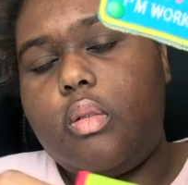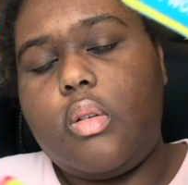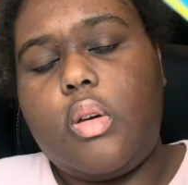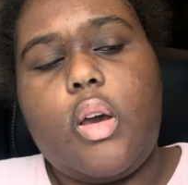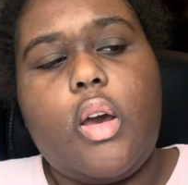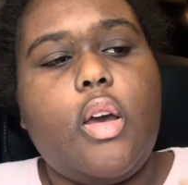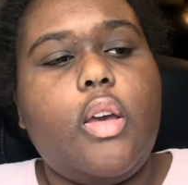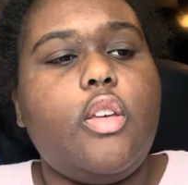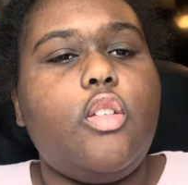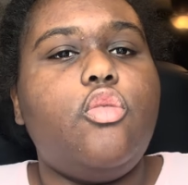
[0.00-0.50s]

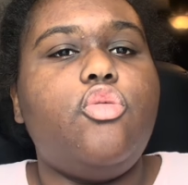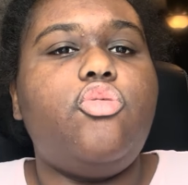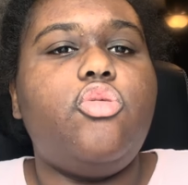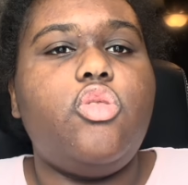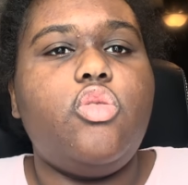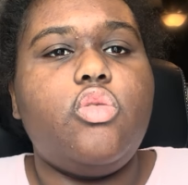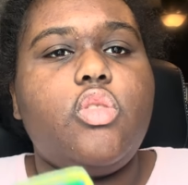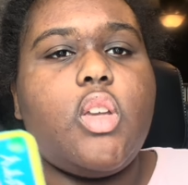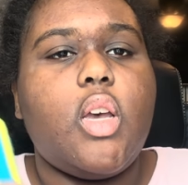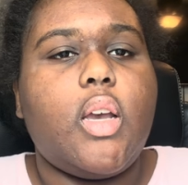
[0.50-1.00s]
I usually
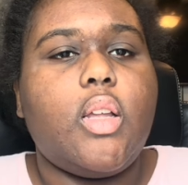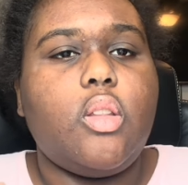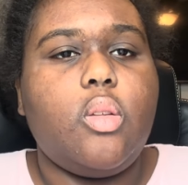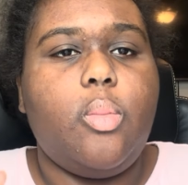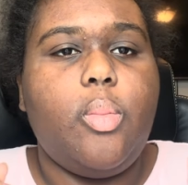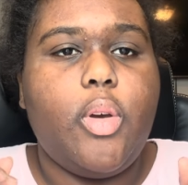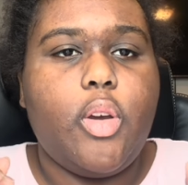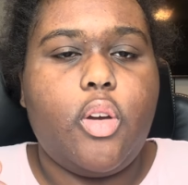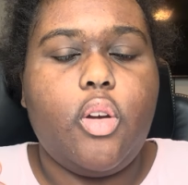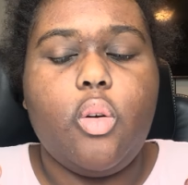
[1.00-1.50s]
use like the
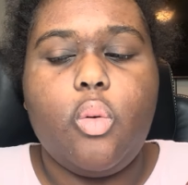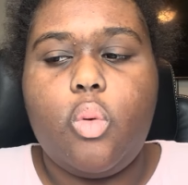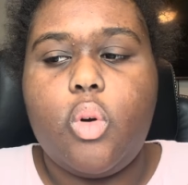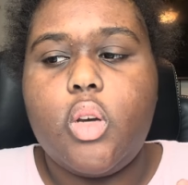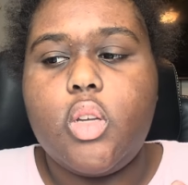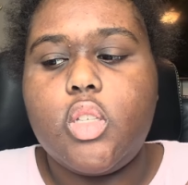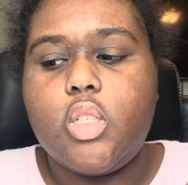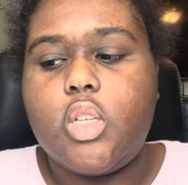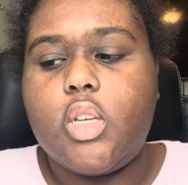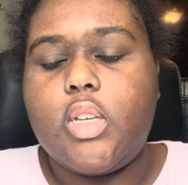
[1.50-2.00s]
bigger
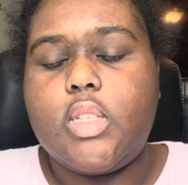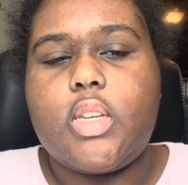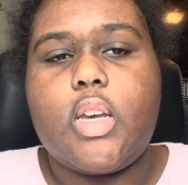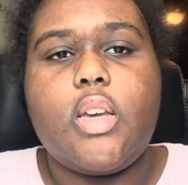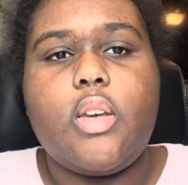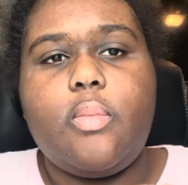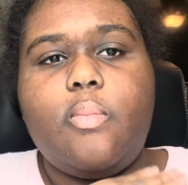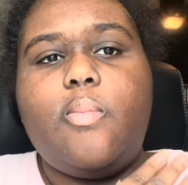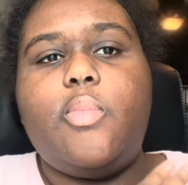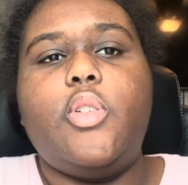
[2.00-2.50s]
ones because
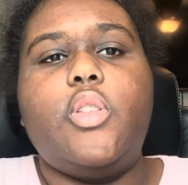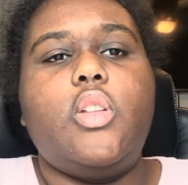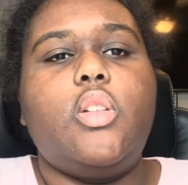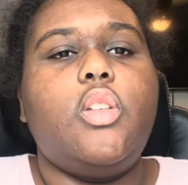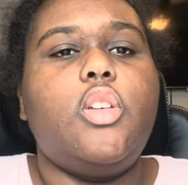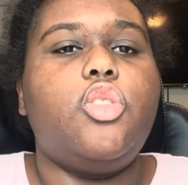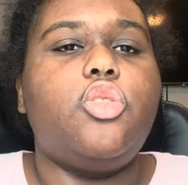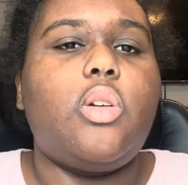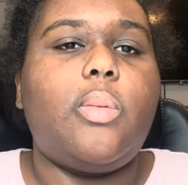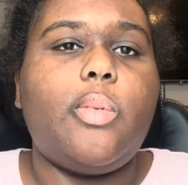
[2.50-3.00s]
I put the
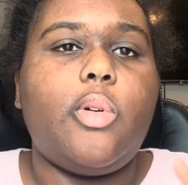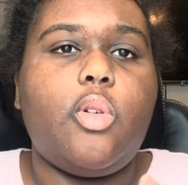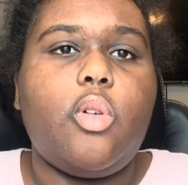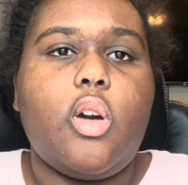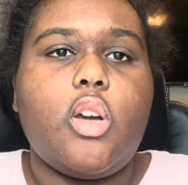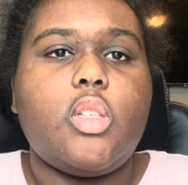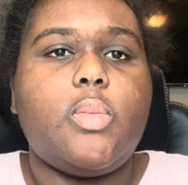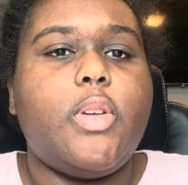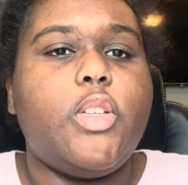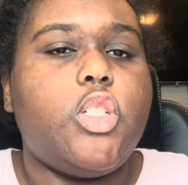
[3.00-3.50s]
leash wrap
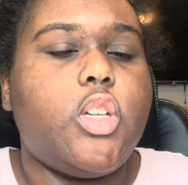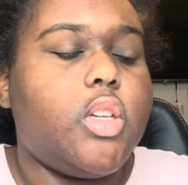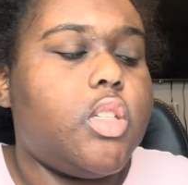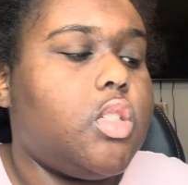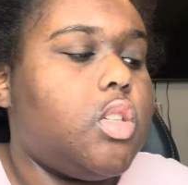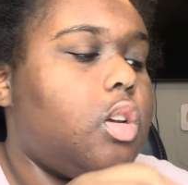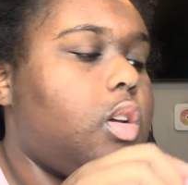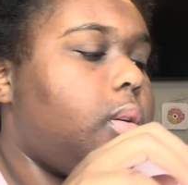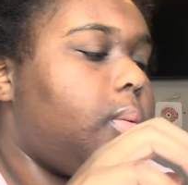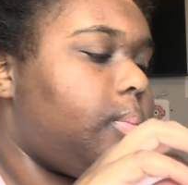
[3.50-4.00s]
across my chest
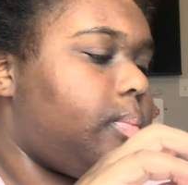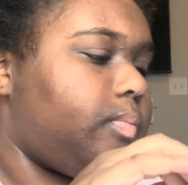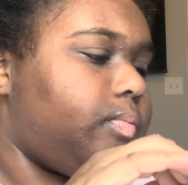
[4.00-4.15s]
here.